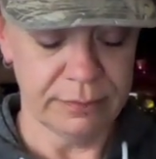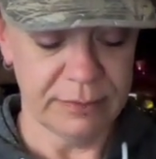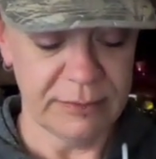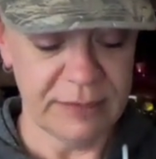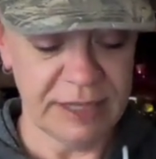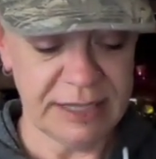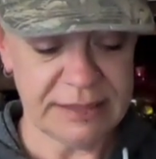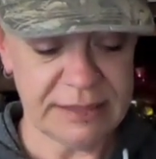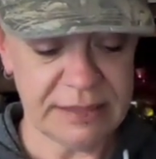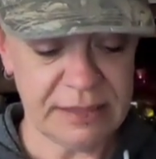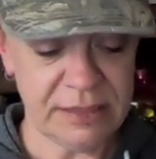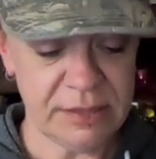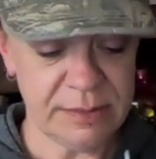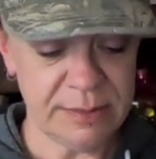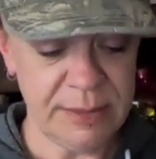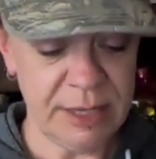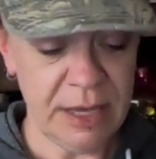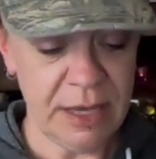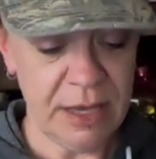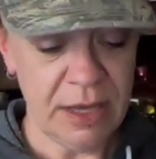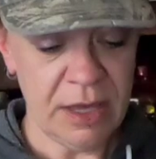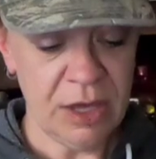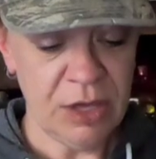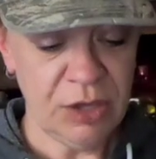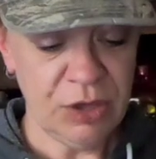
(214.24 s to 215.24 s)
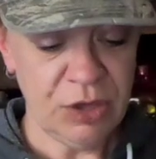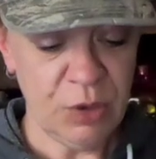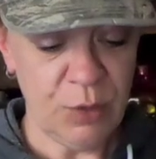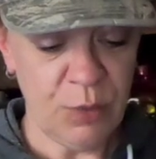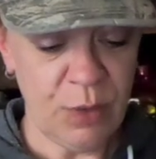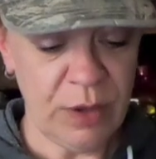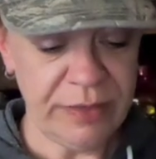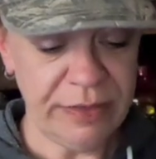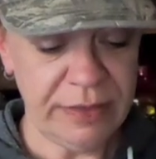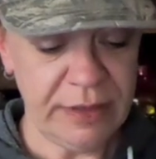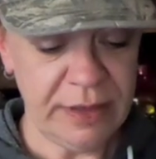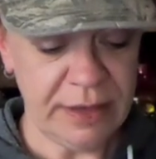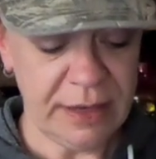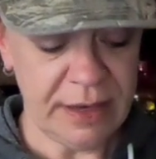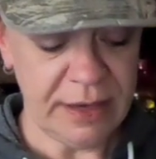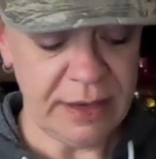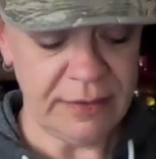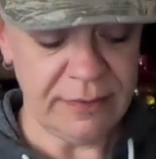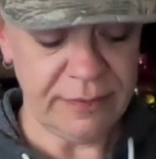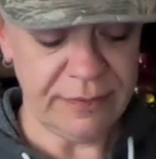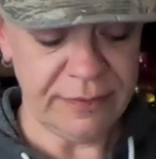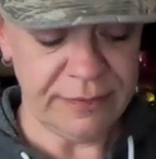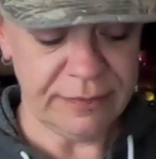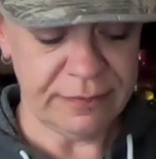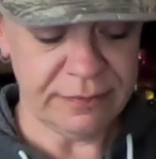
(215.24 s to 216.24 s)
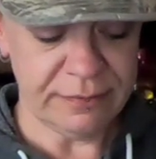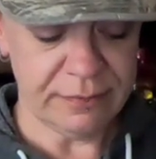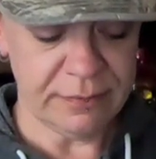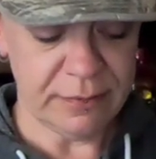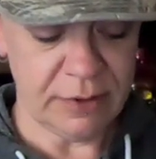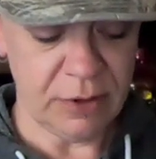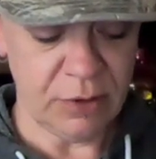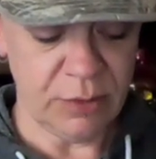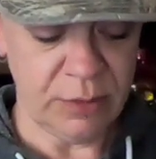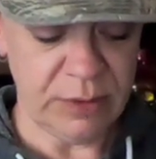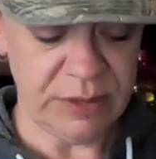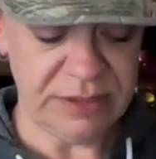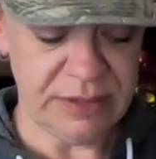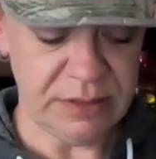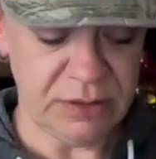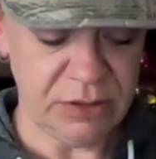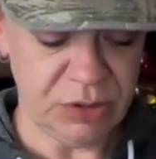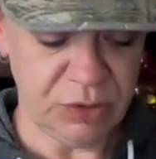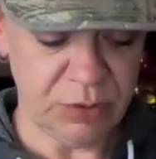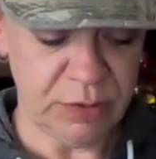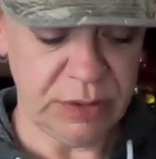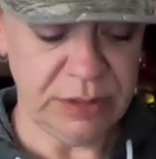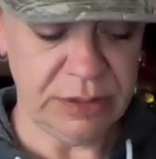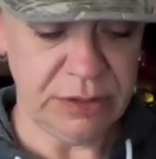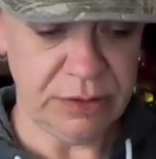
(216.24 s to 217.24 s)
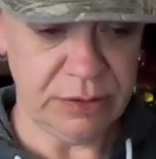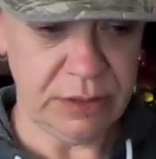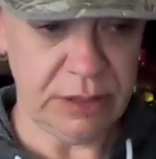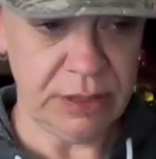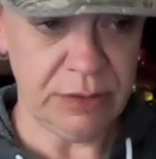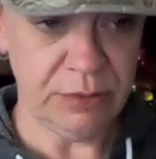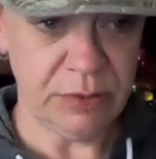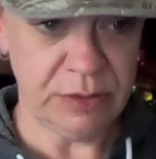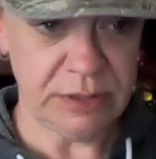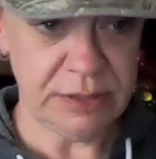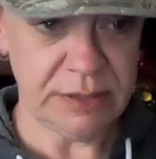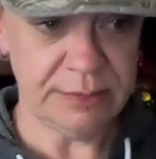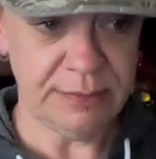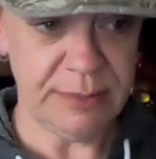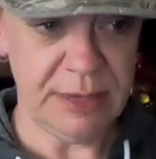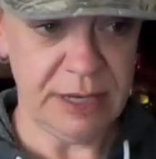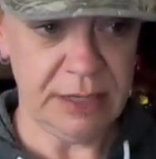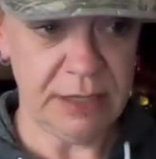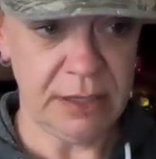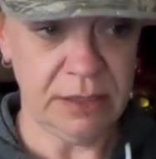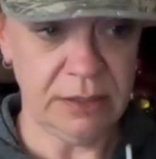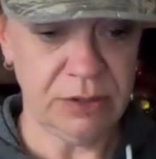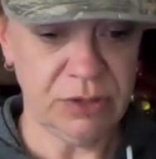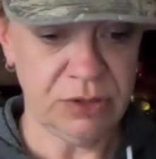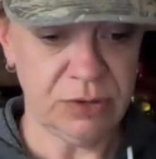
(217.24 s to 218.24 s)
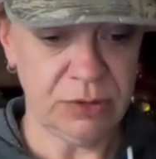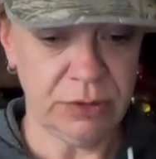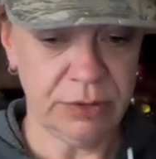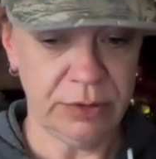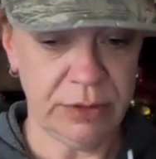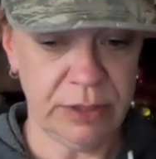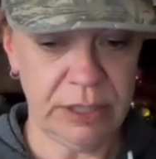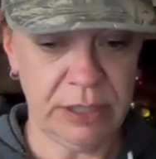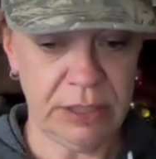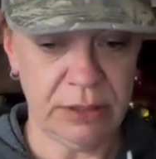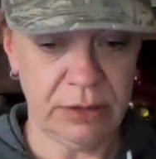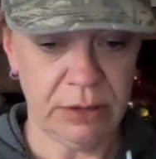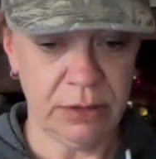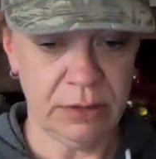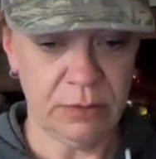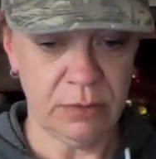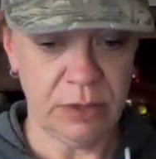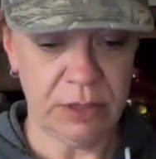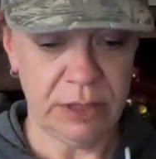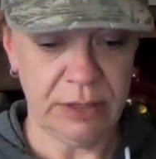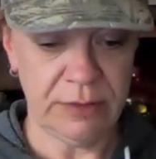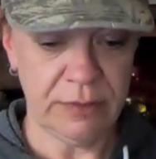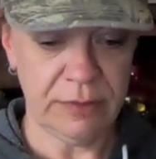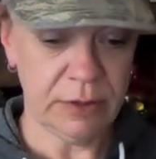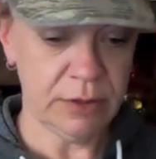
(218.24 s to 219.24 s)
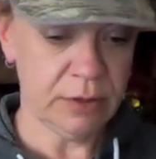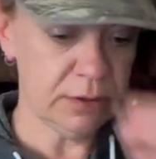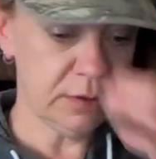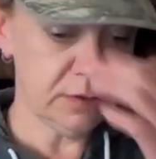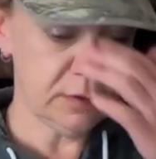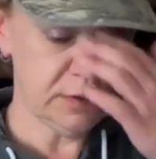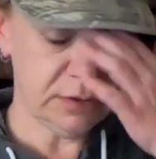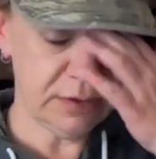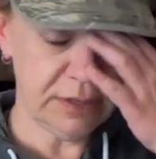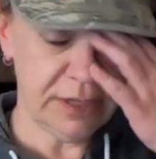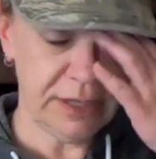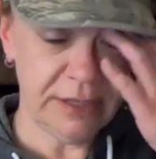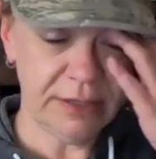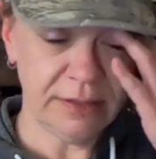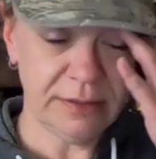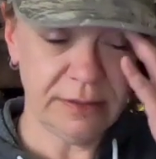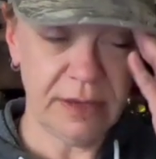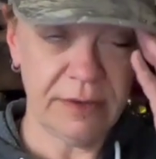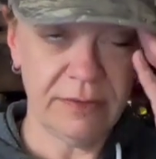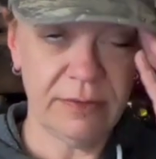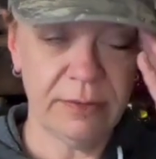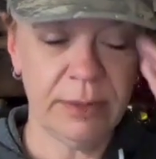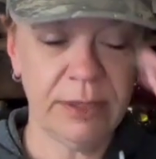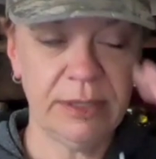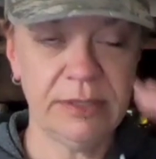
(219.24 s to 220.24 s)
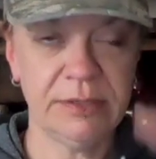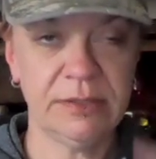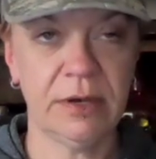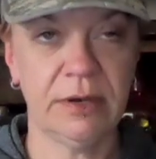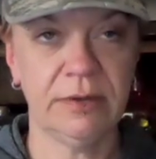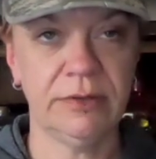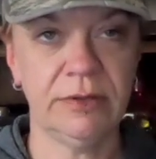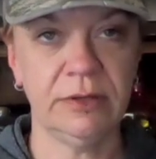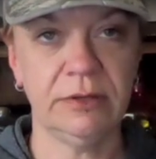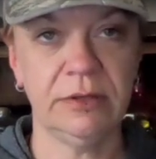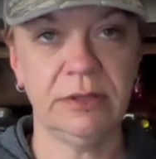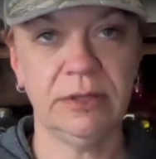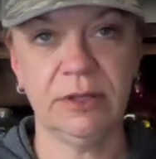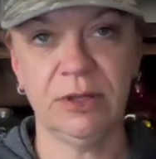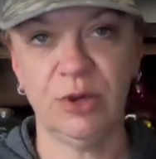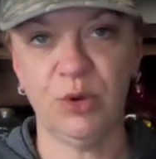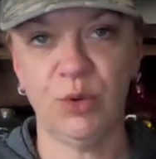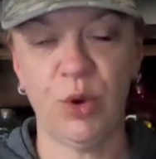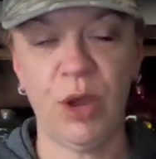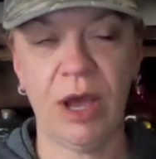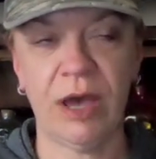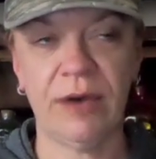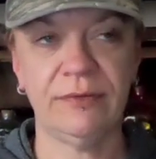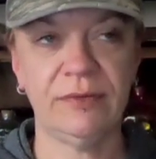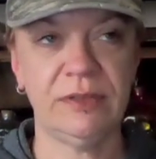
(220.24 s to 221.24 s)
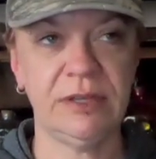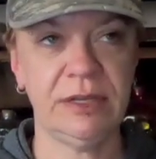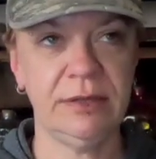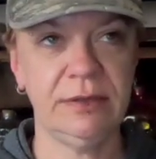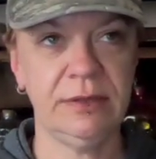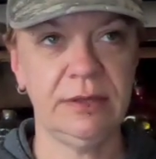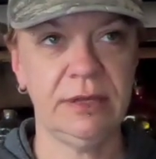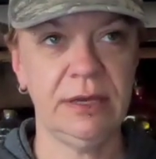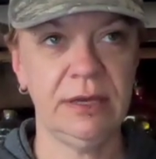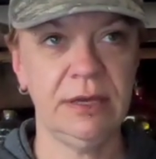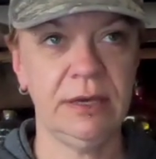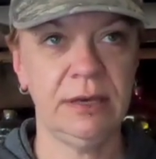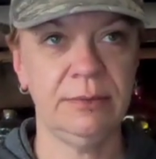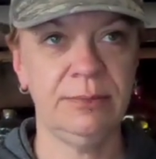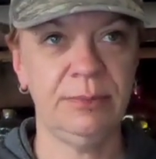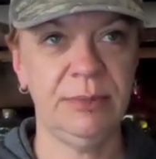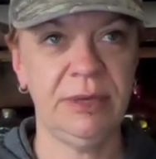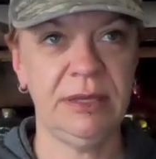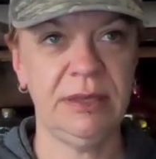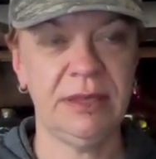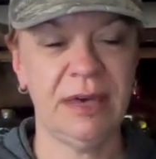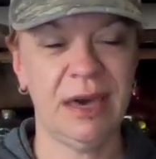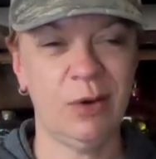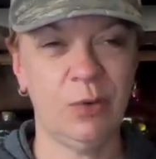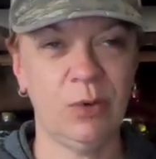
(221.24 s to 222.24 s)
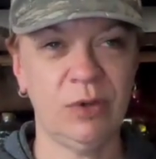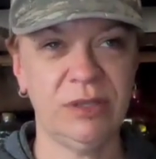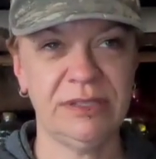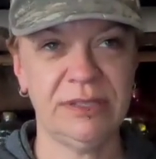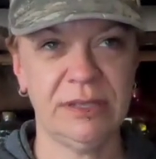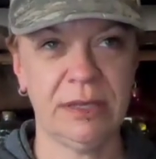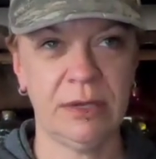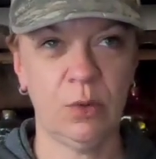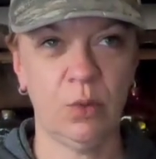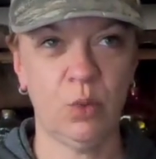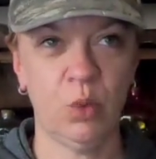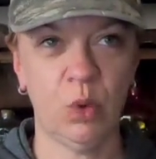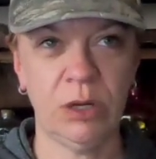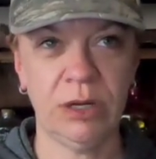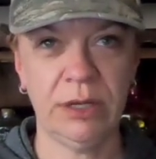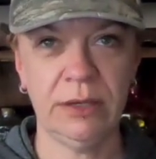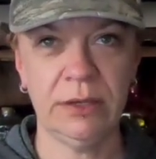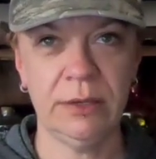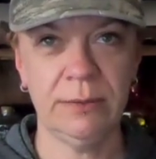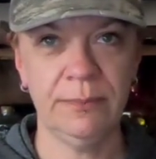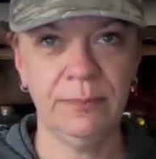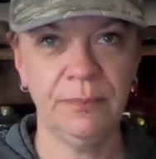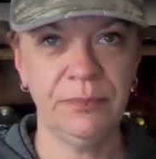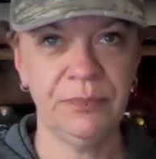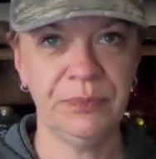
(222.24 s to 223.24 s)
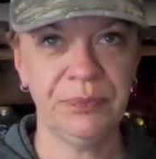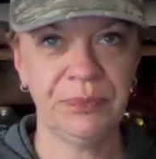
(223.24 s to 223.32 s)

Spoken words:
Excuse me. The one thing I've always enjoyed doing was making jewelry or whatever. Like everybody's got their little crafting thing, and me, that was like one of them.